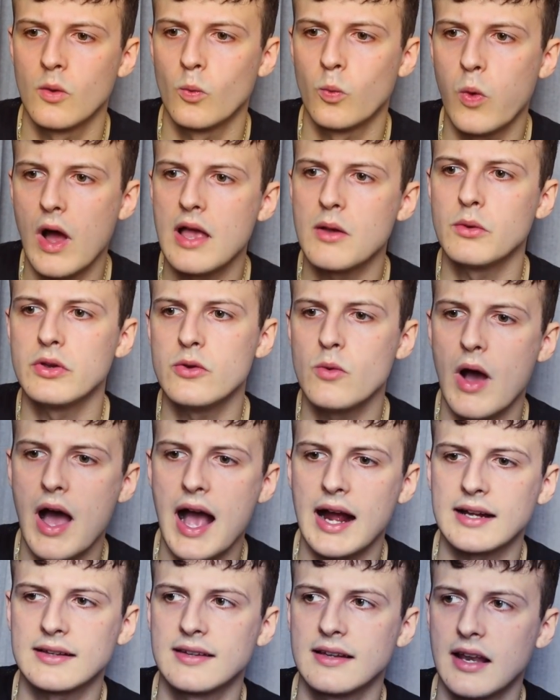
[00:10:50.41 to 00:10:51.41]
why were you
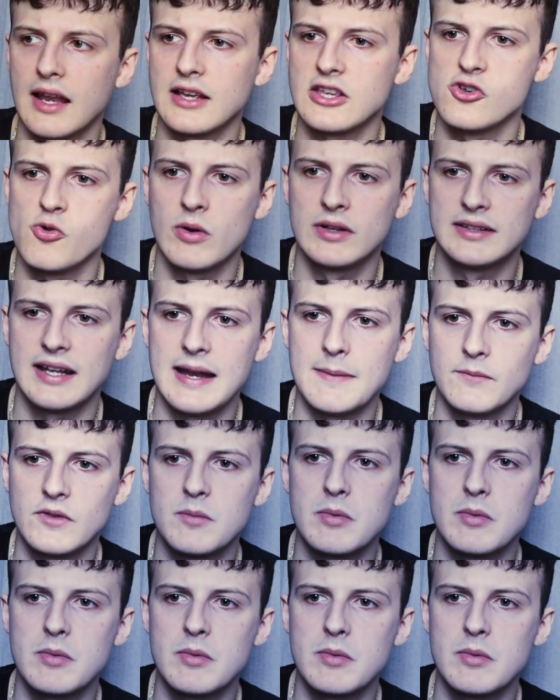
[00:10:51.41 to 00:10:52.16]
acting like you wanted him